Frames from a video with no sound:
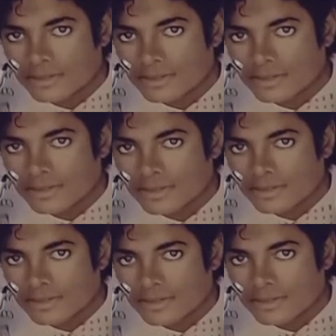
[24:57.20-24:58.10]

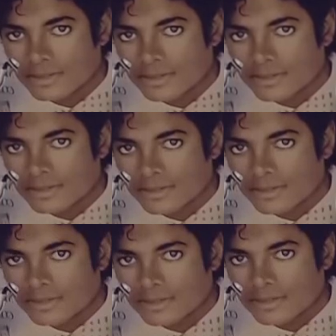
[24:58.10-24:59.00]

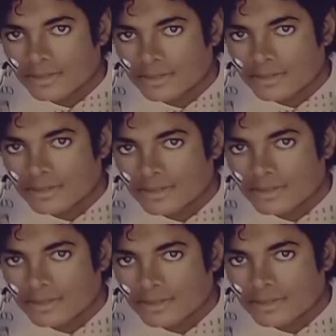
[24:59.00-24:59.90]

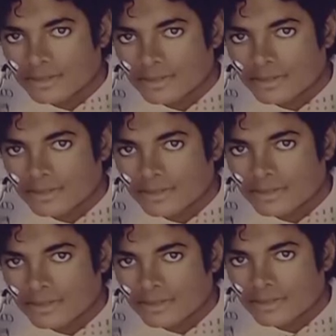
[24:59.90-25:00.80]

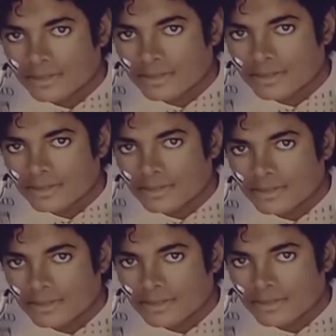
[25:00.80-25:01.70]

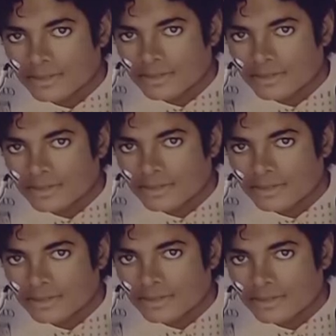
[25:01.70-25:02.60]

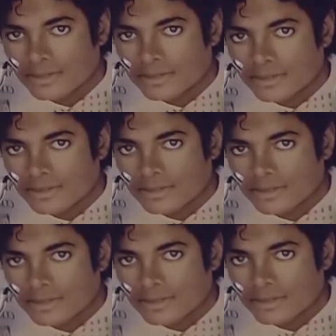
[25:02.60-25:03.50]

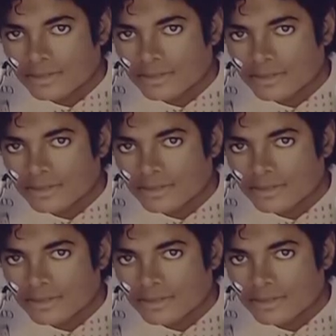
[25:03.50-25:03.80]
No words are spoken by the person on screen.